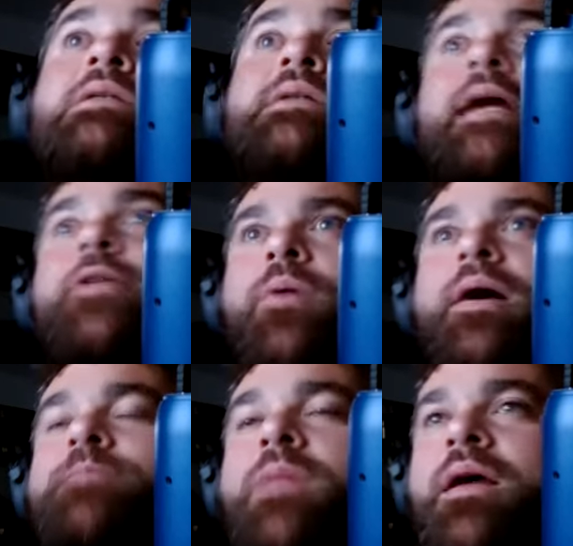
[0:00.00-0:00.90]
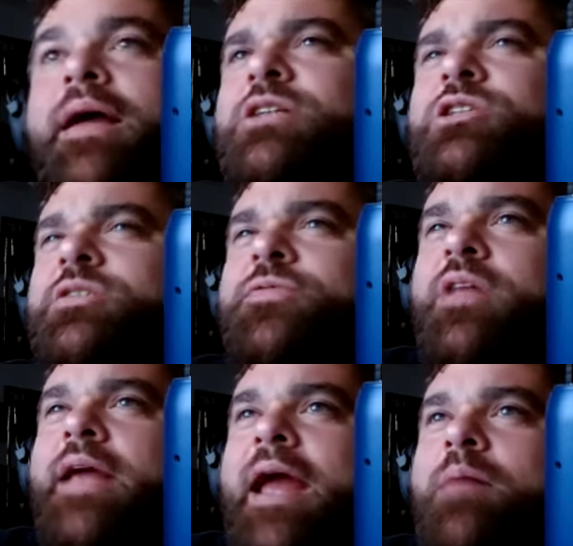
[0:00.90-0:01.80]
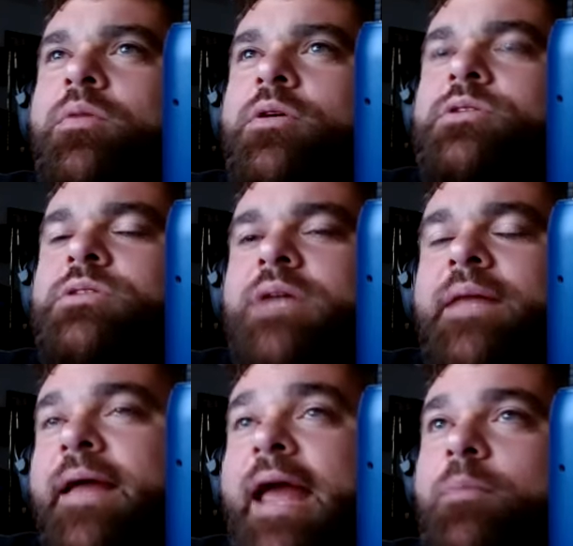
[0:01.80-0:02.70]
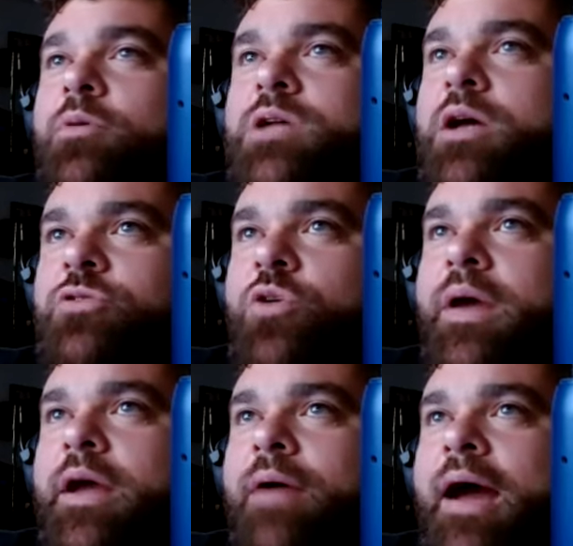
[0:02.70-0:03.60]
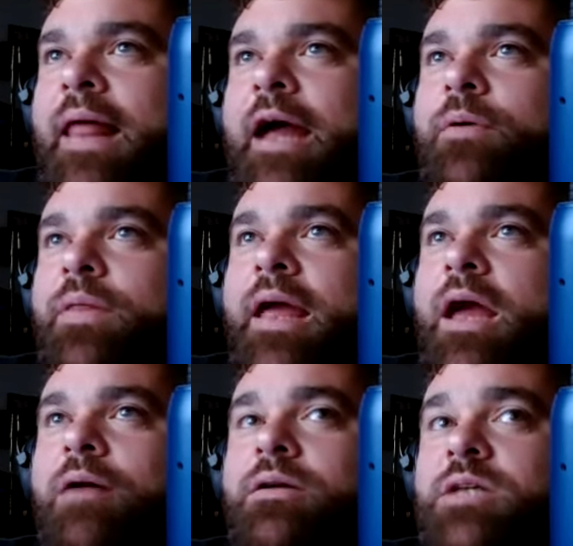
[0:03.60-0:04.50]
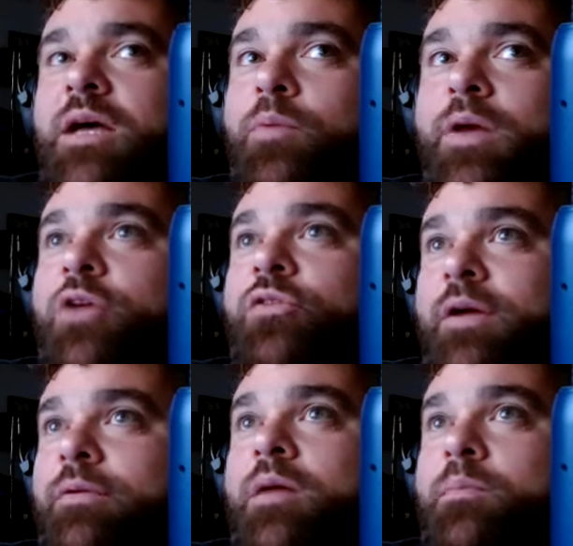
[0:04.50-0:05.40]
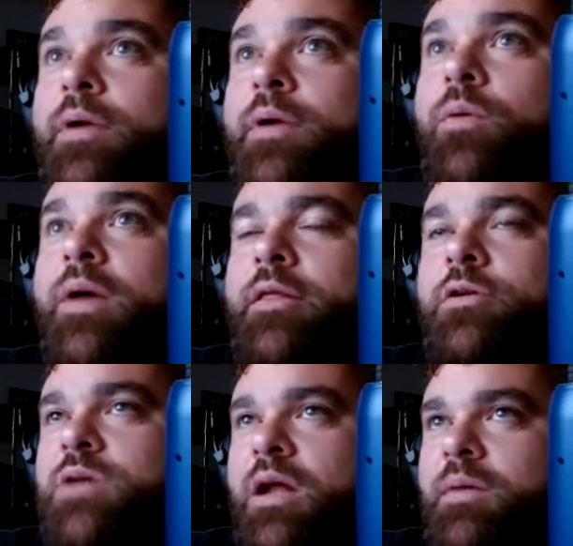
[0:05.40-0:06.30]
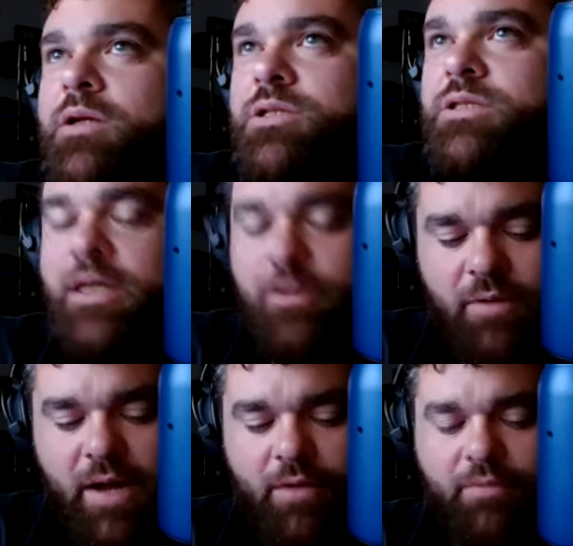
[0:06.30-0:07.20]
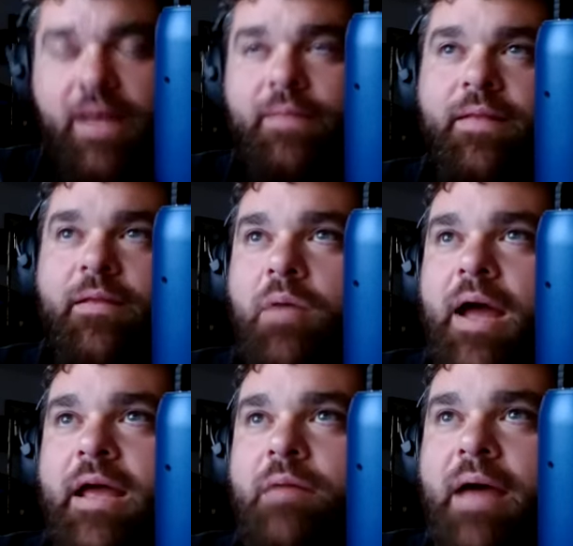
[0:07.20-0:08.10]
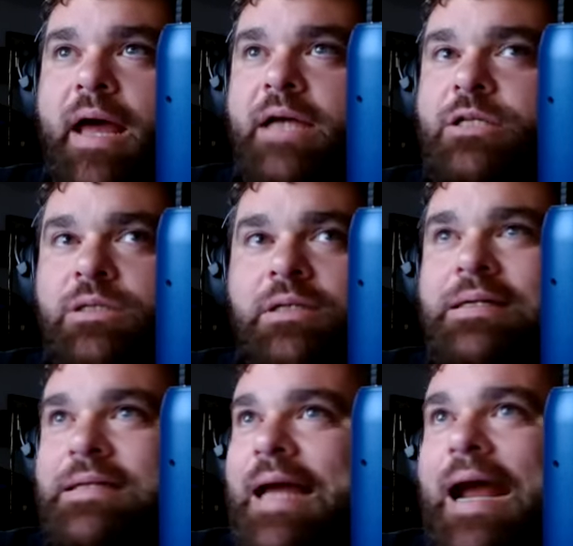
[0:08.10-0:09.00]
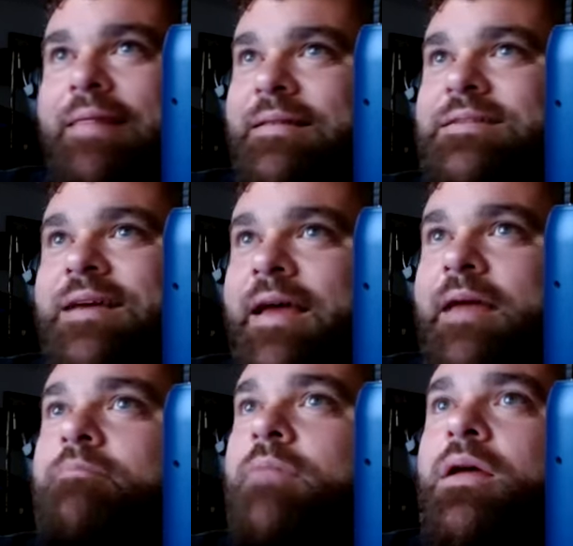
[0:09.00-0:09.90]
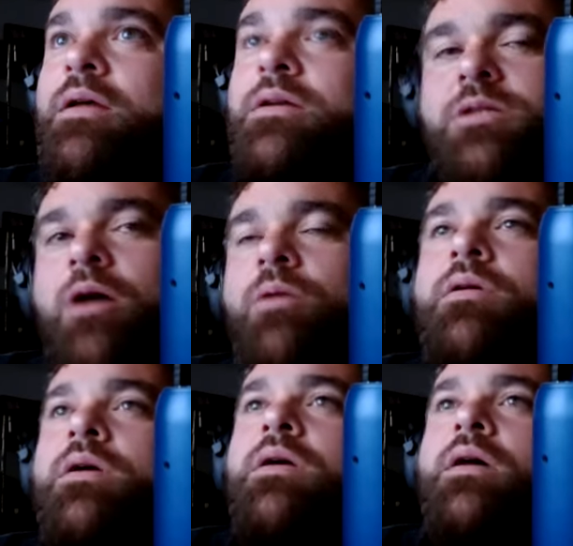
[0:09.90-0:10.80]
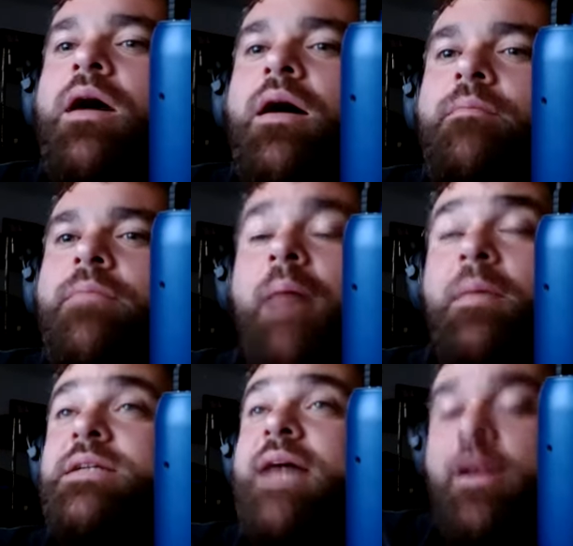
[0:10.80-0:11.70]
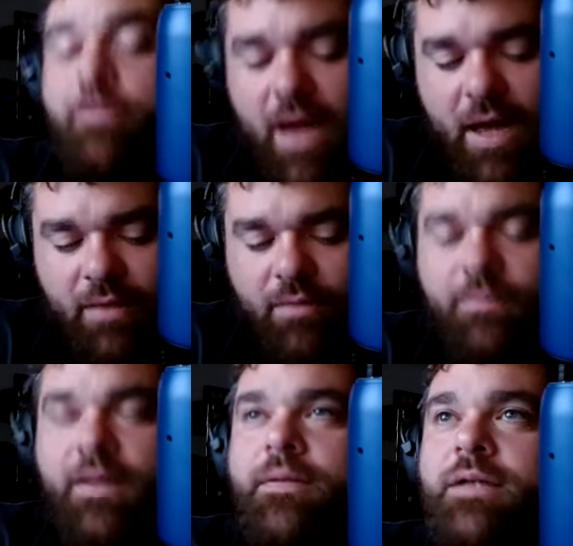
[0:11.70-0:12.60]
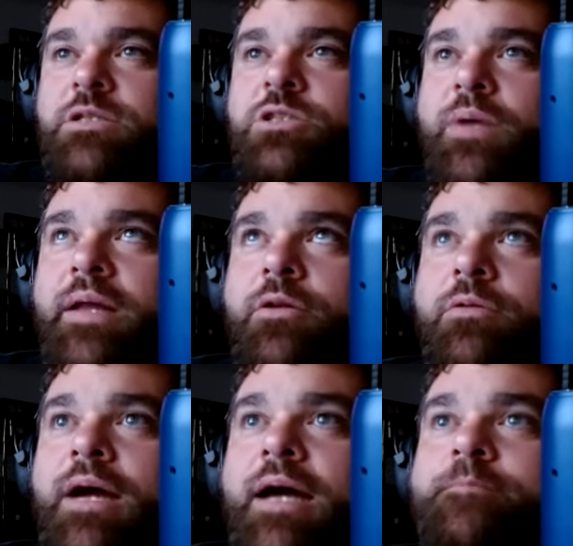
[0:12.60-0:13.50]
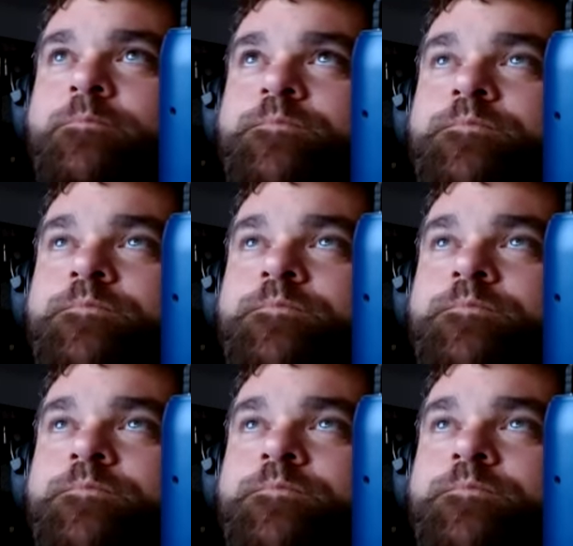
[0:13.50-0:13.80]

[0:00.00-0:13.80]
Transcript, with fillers: either way, it's just for the gamblers, and the gamblers goes quick, right? Like when they call us up, we usually run pretty quick. There's not a bunch of sitting around. And then the bracket bash, kind of the same. So I'm excited to ride it. It's a sweet little ride. If y'all see